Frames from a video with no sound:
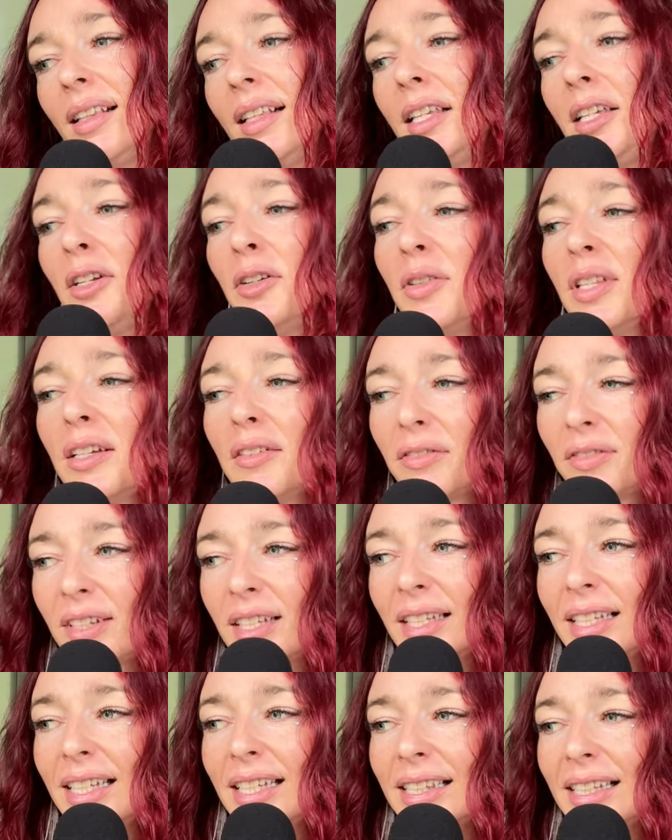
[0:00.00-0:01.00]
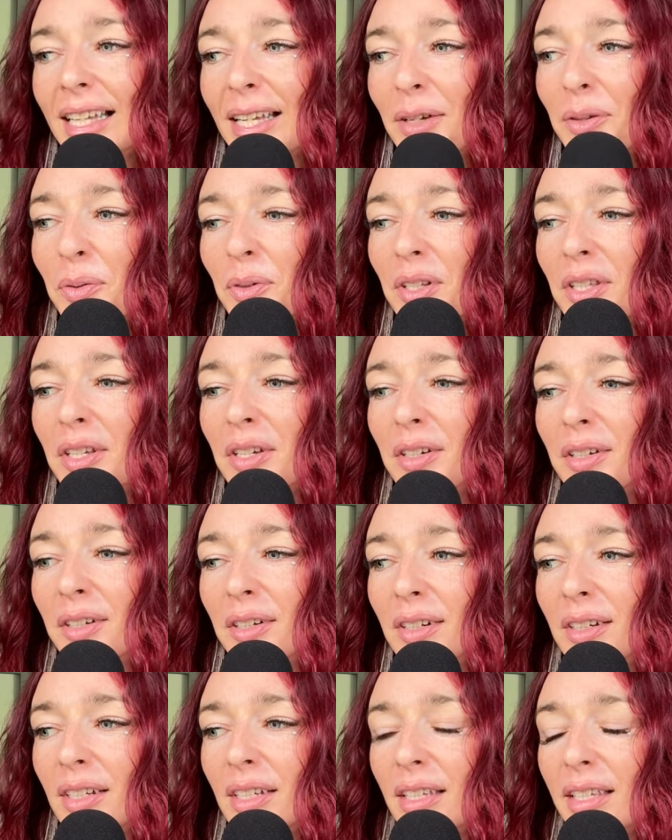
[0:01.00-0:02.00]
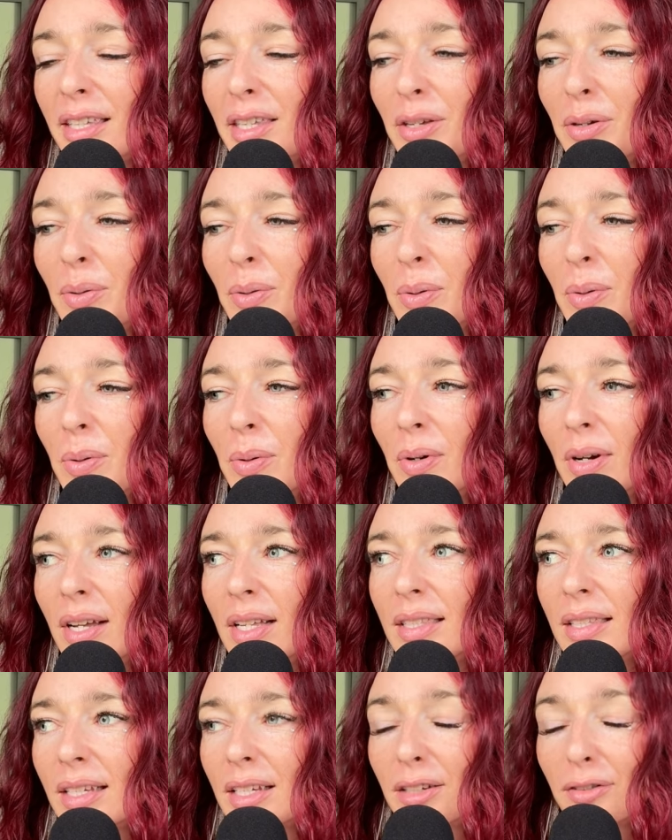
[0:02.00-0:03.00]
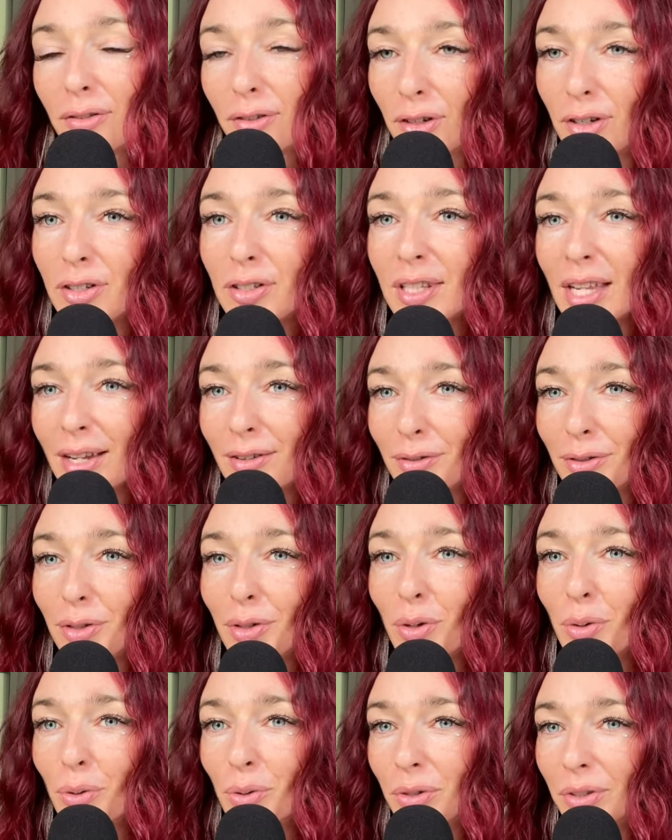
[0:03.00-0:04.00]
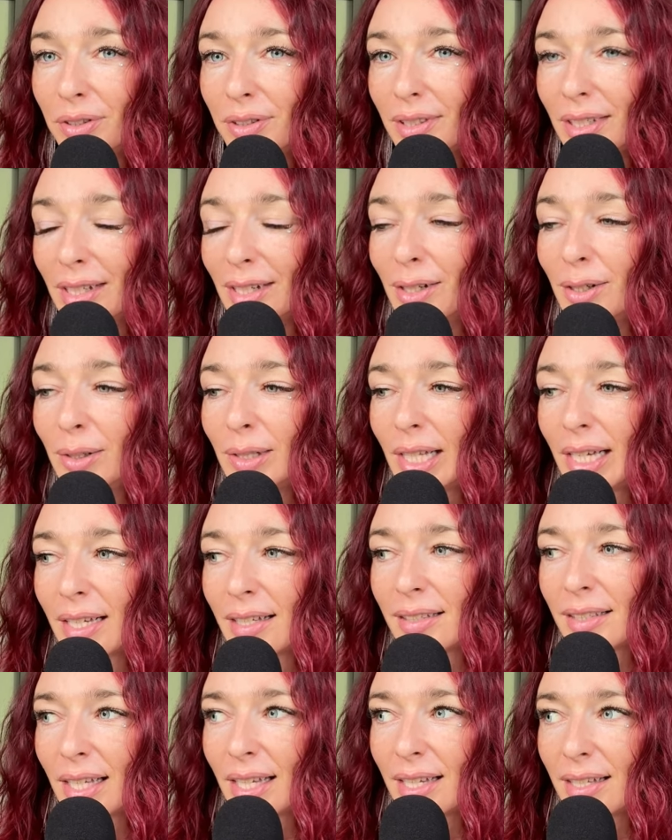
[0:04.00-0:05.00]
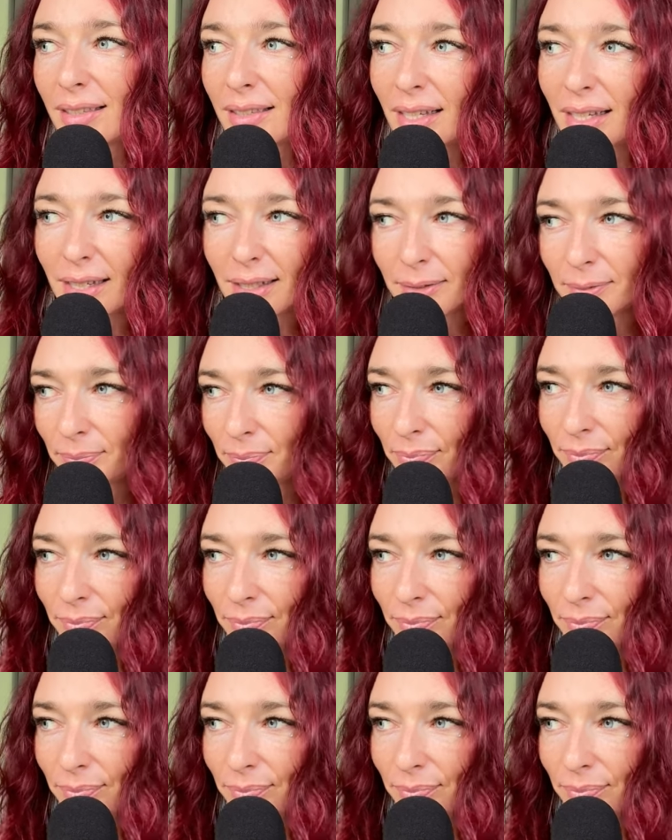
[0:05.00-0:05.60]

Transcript: you know, that feeling like when you're, you, it's like your first day of school, you know, like say it's like